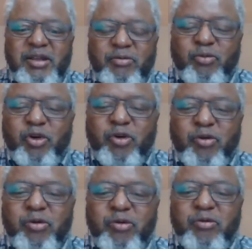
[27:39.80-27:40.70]

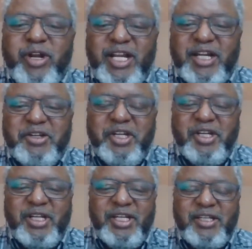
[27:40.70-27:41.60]
more
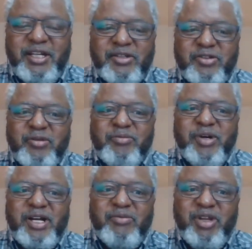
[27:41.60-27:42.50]
connection in terms of
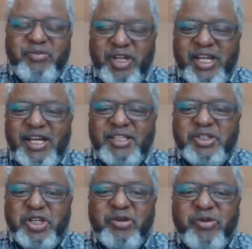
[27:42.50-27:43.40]
maybe he has
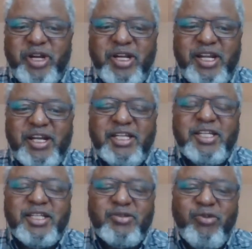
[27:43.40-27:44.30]
children, he has
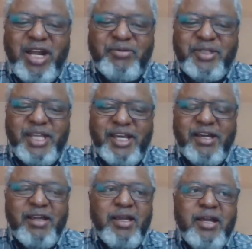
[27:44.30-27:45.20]
his wives
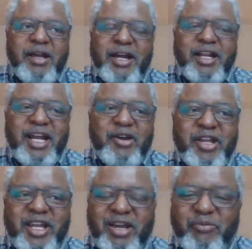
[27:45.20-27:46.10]
there, and now
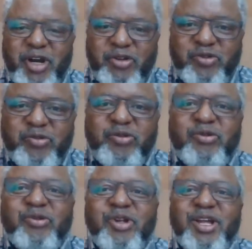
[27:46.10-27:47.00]
he came back
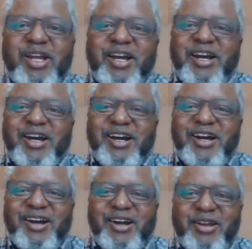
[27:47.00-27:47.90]
to
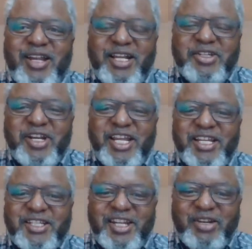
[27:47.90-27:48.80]
Nigeria,
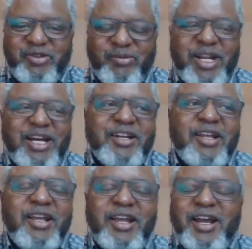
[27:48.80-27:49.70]
his native land,
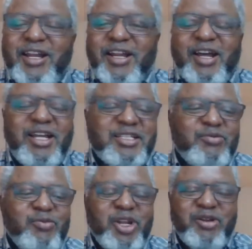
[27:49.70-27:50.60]
and has
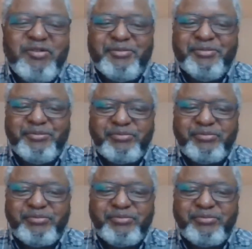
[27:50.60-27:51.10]
been